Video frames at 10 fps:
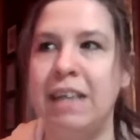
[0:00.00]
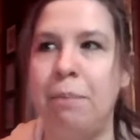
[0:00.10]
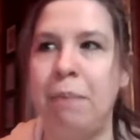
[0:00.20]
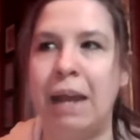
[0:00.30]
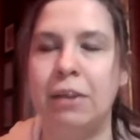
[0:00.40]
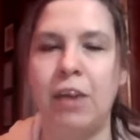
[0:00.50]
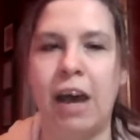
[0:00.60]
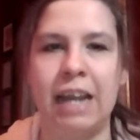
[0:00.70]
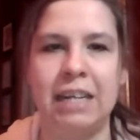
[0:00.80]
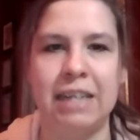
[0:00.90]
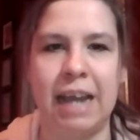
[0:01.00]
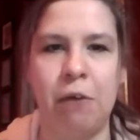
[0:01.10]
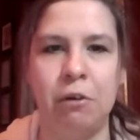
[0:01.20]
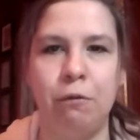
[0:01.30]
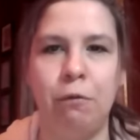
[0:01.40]
that back thigh
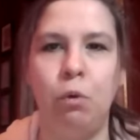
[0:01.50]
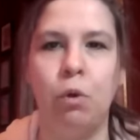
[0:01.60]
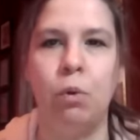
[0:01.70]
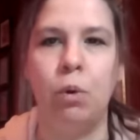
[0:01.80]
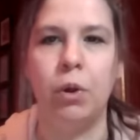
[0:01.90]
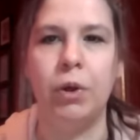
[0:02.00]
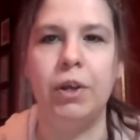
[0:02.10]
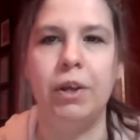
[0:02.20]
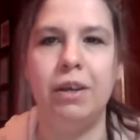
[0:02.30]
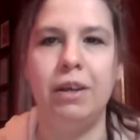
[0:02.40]
down and forward.